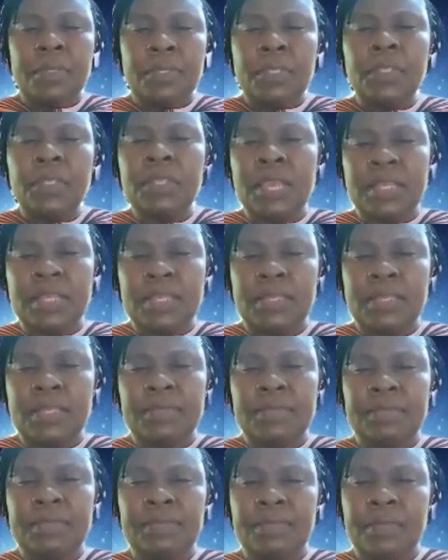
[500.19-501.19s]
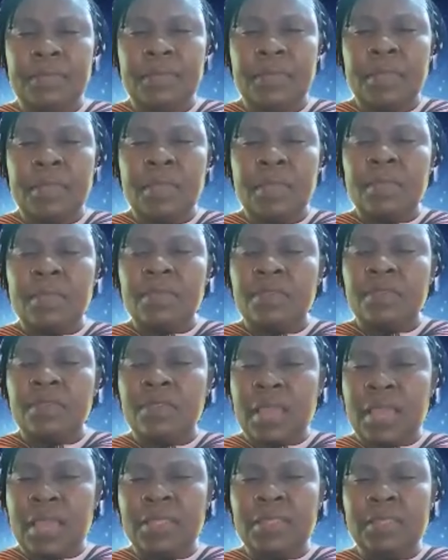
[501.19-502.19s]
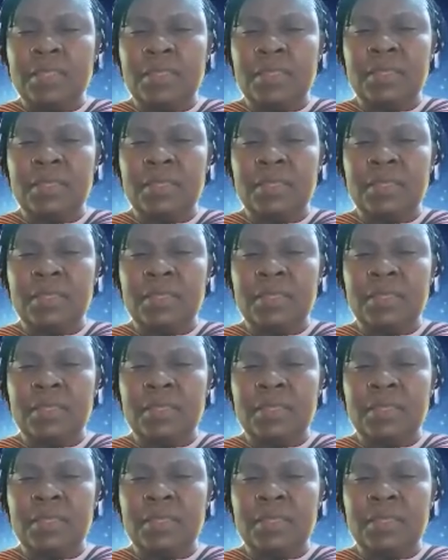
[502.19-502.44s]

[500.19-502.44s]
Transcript: She said that